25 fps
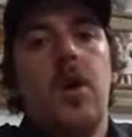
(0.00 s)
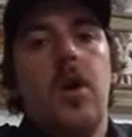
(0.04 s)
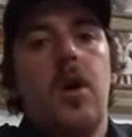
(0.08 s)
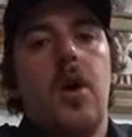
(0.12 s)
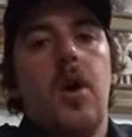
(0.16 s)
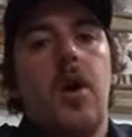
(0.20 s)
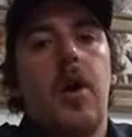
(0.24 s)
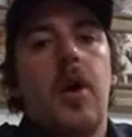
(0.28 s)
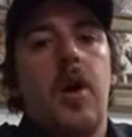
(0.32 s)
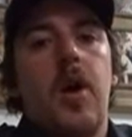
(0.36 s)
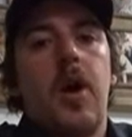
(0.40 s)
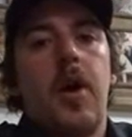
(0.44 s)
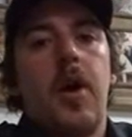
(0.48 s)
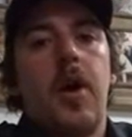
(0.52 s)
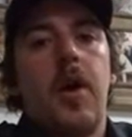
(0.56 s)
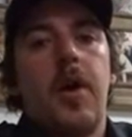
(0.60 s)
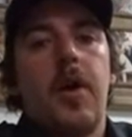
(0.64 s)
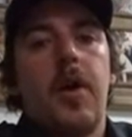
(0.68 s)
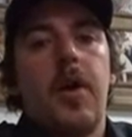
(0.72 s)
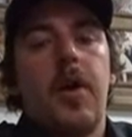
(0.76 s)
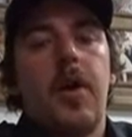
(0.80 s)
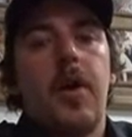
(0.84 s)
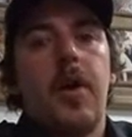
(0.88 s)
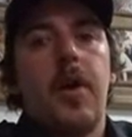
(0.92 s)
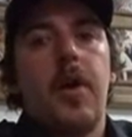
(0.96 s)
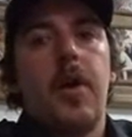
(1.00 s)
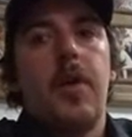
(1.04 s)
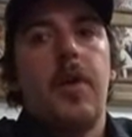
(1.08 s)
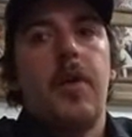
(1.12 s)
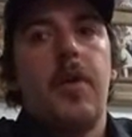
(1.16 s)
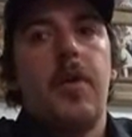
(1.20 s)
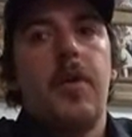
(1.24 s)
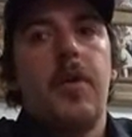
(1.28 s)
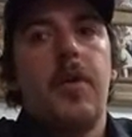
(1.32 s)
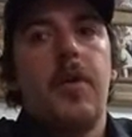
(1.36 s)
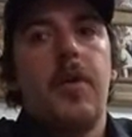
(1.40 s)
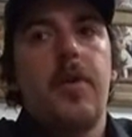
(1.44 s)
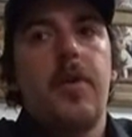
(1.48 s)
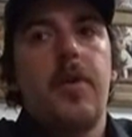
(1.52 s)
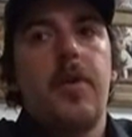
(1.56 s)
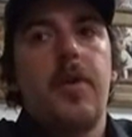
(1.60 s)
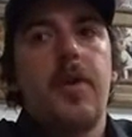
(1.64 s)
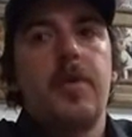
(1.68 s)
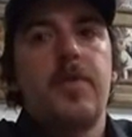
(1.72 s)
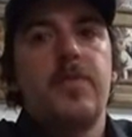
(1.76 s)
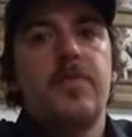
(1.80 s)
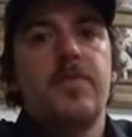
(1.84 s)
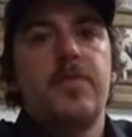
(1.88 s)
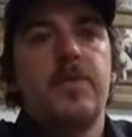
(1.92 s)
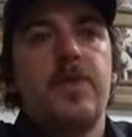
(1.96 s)
I
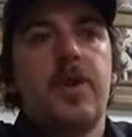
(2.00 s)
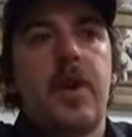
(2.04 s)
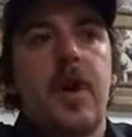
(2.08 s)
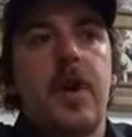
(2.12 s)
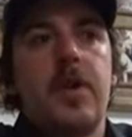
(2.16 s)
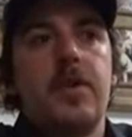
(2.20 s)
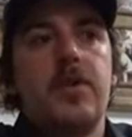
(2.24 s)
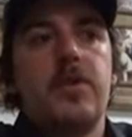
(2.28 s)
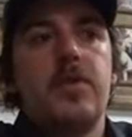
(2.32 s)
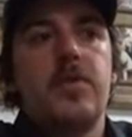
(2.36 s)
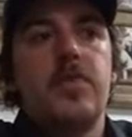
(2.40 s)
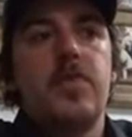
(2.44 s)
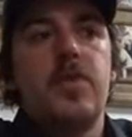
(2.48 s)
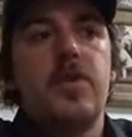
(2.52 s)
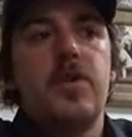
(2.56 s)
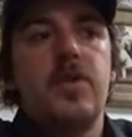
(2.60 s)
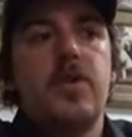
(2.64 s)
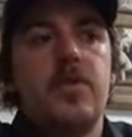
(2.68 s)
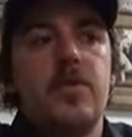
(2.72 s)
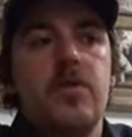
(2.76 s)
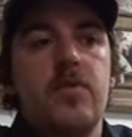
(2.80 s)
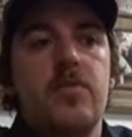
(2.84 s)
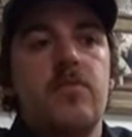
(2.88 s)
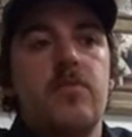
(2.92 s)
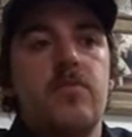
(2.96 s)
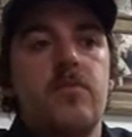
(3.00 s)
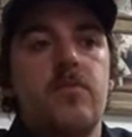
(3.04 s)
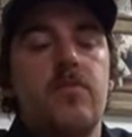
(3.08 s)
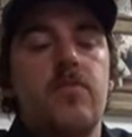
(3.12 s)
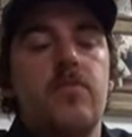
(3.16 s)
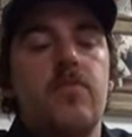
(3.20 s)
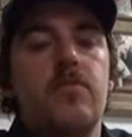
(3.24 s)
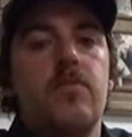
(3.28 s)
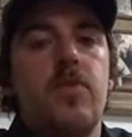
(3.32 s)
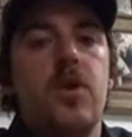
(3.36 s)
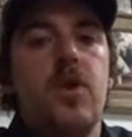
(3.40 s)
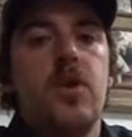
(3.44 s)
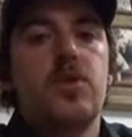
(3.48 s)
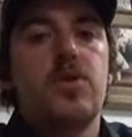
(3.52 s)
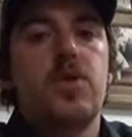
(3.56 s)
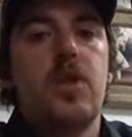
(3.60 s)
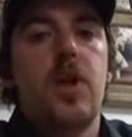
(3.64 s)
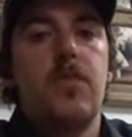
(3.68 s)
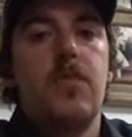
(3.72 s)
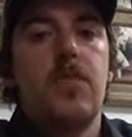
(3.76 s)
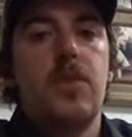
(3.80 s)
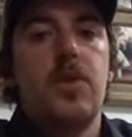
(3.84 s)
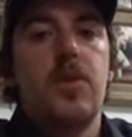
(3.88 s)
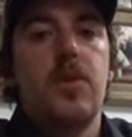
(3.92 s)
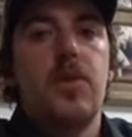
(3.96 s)
got some size to me, bulked
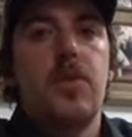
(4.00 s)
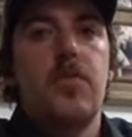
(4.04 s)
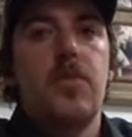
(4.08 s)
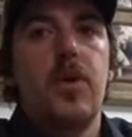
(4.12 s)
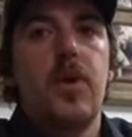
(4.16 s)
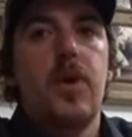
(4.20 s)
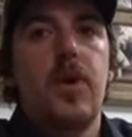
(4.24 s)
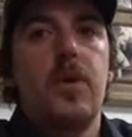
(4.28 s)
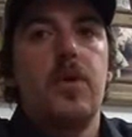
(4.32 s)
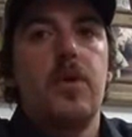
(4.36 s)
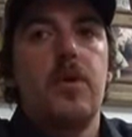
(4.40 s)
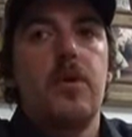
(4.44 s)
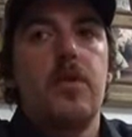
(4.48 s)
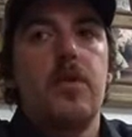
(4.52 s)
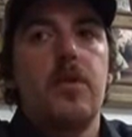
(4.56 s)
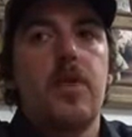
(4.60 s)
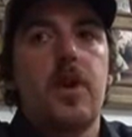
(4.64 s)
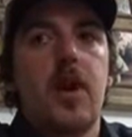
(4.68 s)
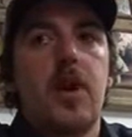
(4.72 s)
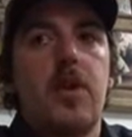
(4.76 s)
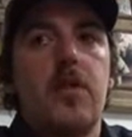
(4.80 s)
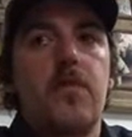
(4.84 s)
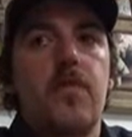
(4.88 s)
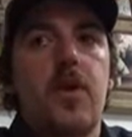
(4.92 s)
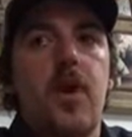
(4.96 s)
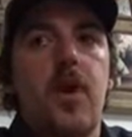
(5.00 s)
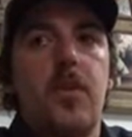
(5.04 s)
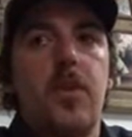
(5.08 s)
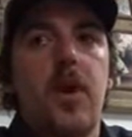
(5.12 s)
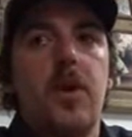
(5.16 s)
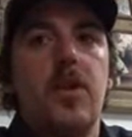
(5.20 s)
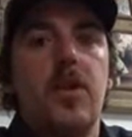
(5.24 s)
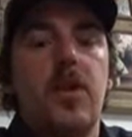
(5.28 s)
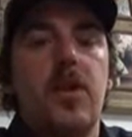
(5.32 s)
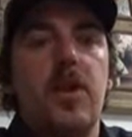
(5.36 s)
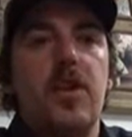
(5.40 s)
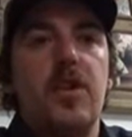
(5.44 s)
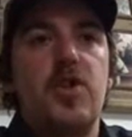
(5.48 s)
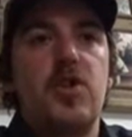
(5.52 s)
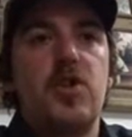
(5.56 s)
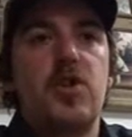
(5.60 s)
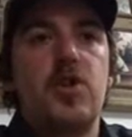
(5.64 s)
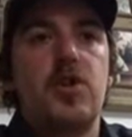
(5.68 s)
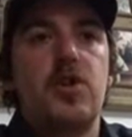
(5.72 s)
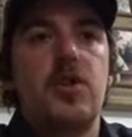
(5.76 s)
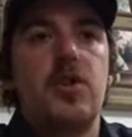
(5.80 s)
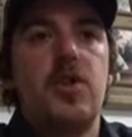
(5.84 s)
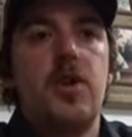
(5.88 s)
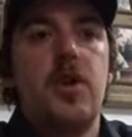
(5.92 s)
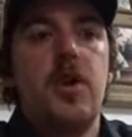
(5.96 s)
up a little bit, kind of found my niche,
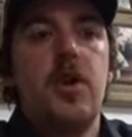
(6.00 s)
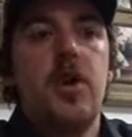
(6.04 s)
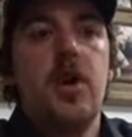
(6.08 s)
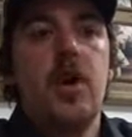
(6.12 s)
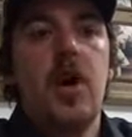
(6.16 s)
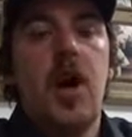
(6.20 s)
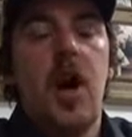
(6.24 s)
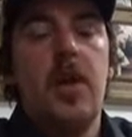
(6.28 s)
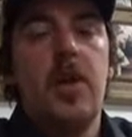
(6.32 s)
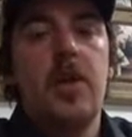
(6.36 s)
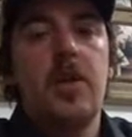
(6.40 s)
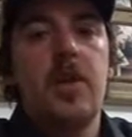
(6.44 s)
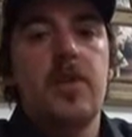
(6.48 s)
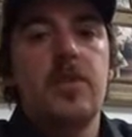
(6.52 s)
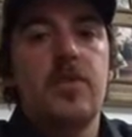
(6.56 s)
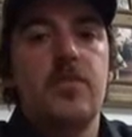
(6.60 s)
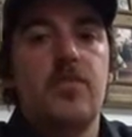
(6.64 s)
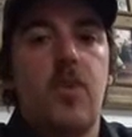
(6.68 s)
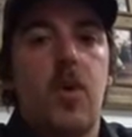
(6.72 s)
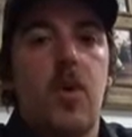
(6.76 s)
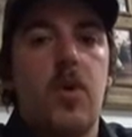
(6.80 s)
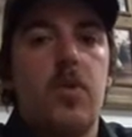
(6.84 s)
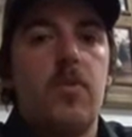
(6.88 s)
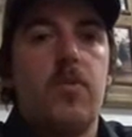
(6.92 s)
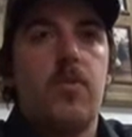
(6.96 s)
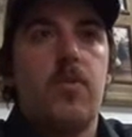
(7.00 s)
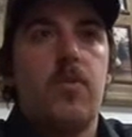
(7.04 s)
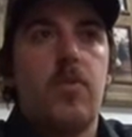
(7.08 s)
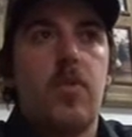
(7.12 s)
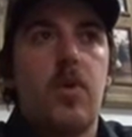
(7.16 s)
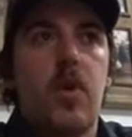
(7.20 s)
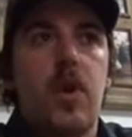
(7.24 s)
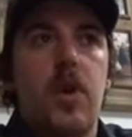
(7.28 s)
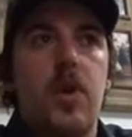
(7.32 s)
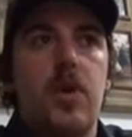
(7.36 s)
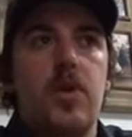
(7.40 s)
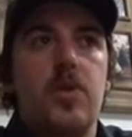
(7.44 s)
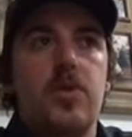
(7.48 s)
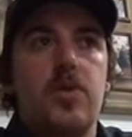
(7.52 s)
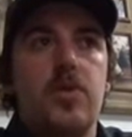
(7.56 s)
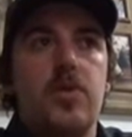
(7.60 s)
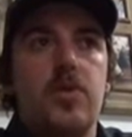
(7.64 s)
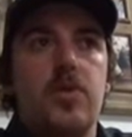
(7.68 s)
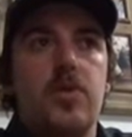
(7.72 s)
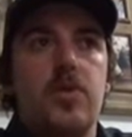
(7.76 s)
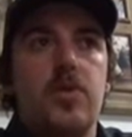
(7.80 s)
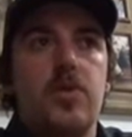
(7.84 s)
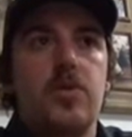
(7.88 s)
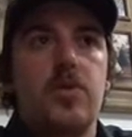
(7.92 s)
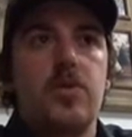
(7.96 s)
and I think that's important for
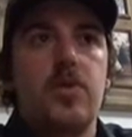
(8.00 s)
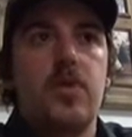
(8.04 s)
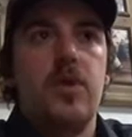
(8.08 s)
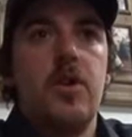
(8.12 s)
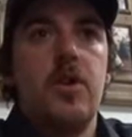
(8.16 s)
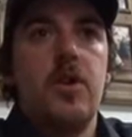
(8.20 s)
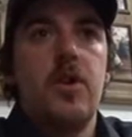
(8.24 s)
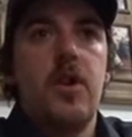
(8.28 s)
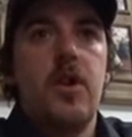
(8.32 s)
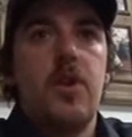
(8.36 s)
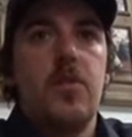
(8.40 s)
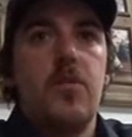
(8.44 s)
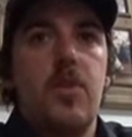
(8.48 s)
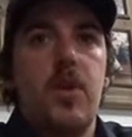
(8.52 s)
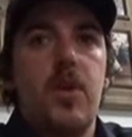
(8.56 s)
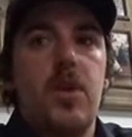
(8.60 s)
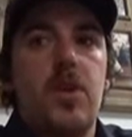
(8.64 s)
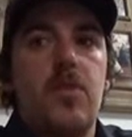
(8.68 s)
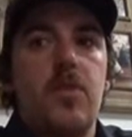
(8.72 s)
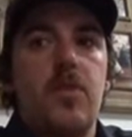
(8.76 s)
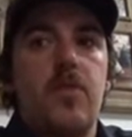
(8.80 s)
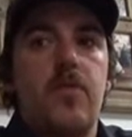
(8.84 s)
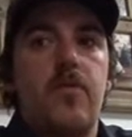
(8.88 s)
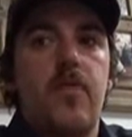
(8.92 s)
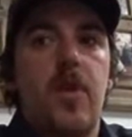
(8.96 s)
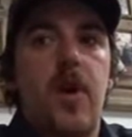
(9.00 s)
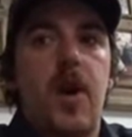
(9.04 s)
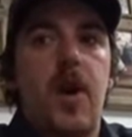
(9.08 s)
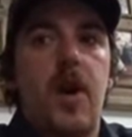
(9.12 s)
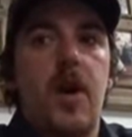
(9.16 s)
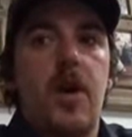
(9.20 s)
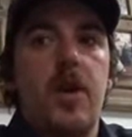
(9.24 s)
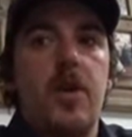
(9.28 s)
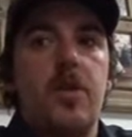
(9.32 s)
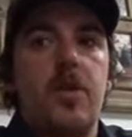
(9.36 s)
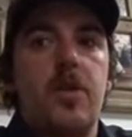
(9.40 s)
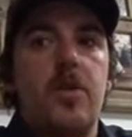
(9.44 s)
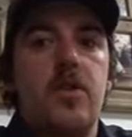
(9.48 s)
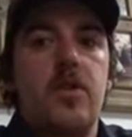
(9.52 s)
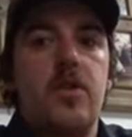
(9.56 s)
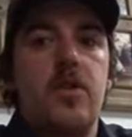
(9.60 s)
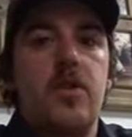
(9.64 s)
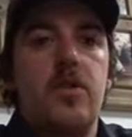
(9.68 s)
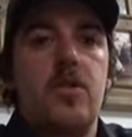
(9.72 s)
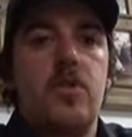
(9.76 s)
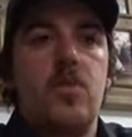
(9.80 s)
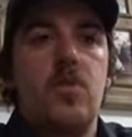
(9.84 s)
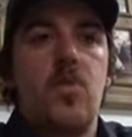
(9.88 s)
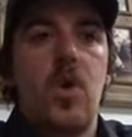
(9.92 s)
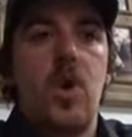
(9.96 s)
players, is be able to find
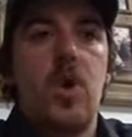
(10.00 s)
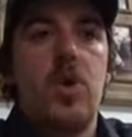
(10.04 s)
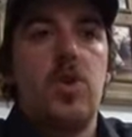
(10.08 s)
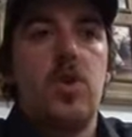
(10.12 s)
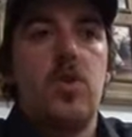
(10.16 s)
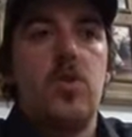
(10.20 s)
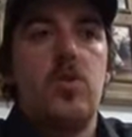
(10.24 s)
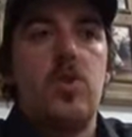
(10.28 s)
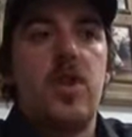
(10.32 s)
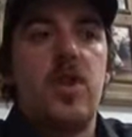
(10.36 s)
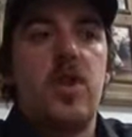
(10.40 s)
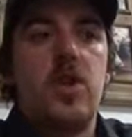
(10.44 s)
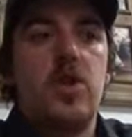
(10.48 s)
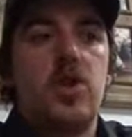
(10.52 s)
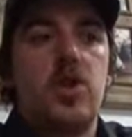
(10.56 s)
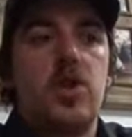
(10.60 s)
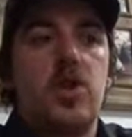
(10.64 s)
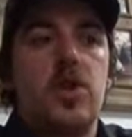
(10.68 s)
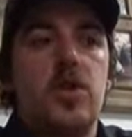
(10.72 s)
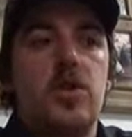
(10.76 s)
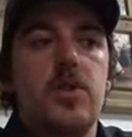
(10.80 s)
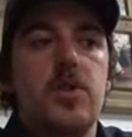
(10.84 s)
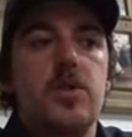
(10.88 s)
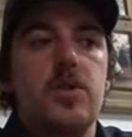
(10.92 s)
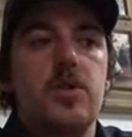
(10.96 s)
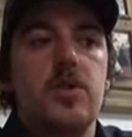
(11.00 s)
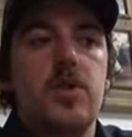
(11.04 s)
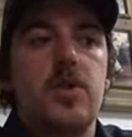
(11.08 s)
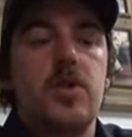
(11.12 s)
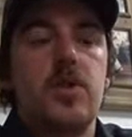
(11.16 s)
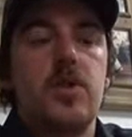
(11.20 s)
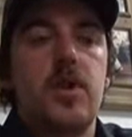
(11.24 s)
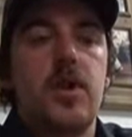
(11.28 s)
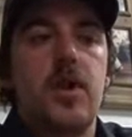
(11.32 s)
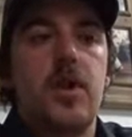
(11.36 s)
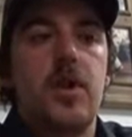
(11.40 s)
where their niche is and